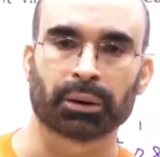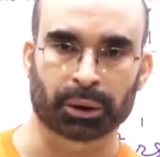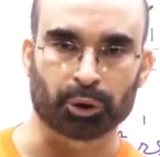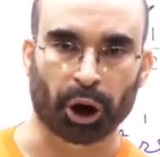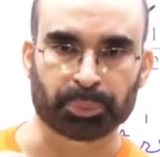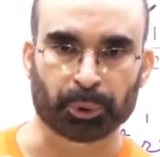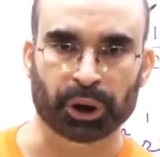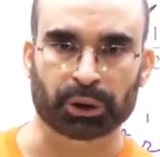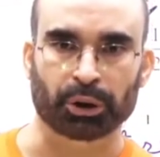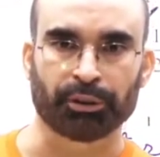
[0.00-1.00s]
dot
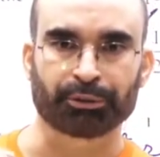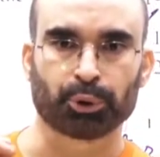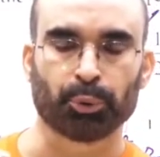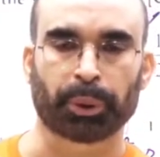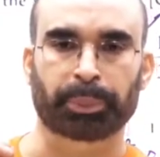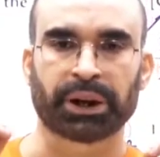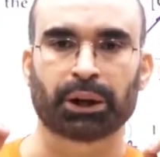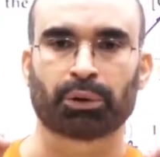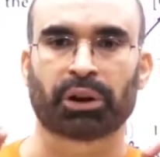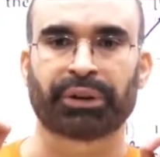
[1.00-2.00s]
product of two
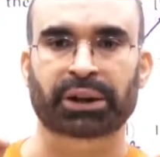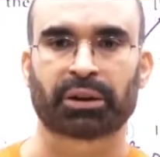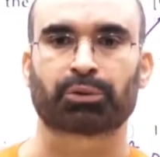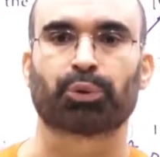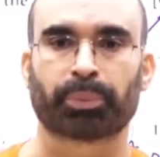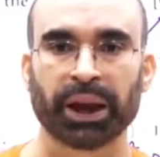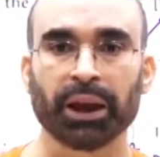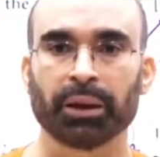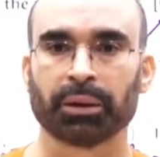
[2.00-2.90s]
perpendicular vectors would be,